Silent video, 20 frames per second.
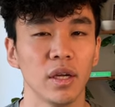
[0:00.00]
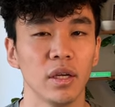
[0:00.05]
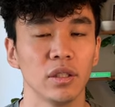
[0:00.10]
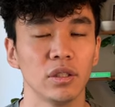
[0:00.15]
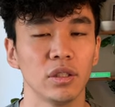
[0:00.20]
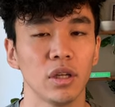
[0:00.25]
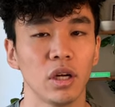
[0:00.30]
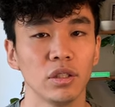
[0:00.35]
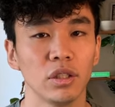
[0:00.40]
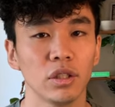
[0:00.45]

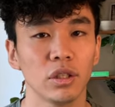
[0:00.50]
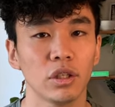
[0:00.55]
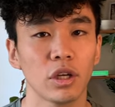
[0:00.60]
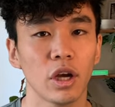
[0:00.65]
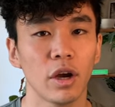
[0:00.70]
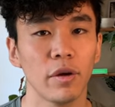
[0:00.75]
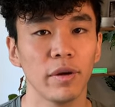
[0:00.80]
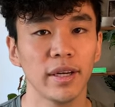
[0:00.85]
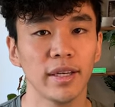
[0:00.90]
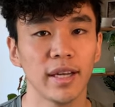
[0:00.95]
started
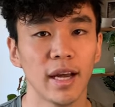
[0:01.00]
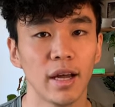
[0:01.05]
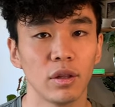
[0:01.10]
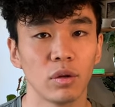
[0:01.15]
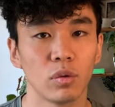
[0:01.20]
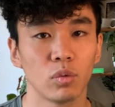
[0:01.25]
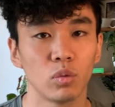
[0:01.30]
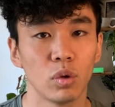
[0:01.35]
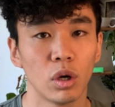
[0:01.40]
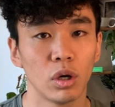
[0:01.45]
going down
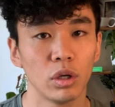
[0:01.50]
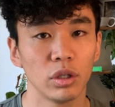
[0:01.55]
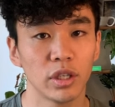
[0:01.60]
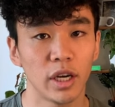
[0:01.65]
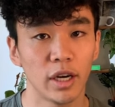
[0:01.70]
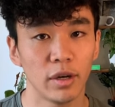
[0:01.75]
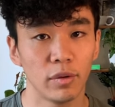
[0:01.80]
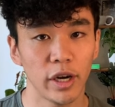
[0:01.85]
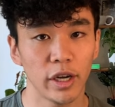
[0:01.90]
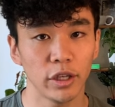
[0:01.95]
the wrong
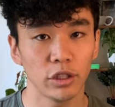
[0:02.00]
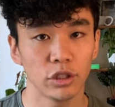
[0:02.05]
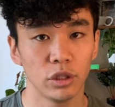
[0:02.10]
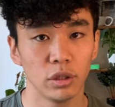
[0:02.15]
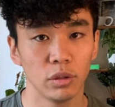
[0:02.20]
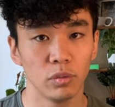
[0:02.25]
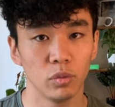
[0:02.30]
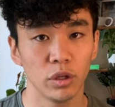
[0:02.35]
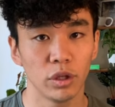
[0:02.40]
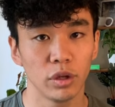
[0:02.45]

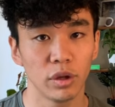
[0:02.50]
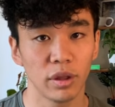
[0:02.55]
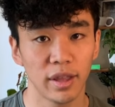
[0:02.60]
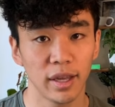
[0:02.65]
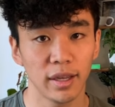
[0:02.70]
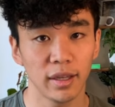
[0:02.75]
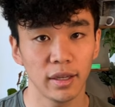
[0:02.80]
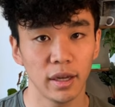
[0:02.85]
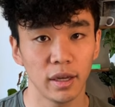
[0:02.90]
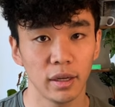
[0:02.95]
direction with your
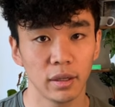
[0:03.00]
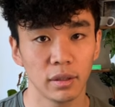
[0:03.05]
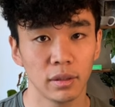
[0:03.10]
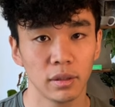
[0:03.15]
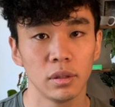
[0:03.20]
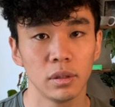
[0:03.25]
thinking.